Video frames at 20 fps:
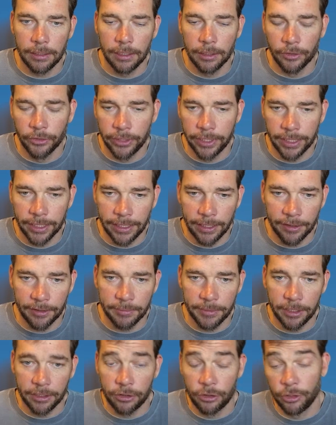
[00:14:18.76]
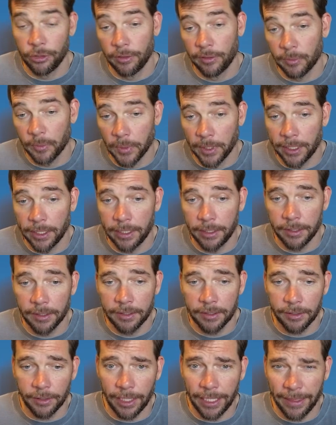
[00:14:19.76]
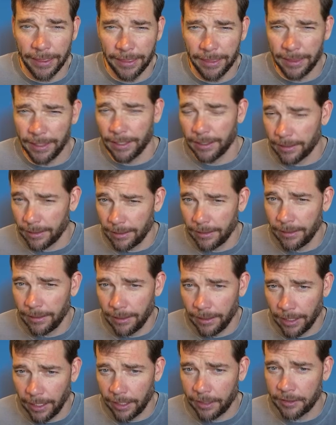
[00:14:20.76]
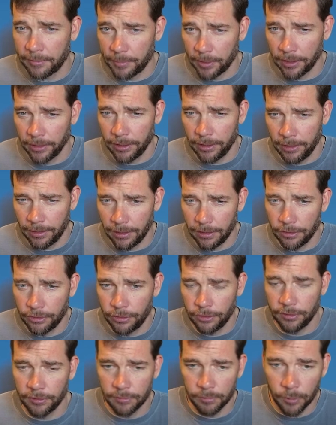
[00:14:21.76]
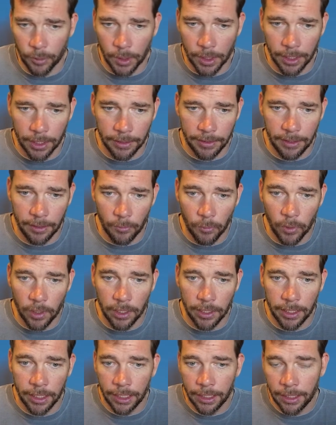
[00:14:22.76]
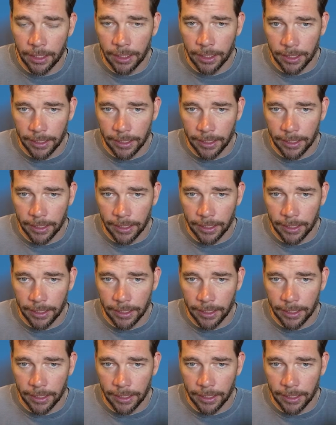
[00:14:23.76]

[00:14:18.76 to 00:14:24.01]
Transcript: it only allows me to choose one. So I think in the Expert you get to choose more than one.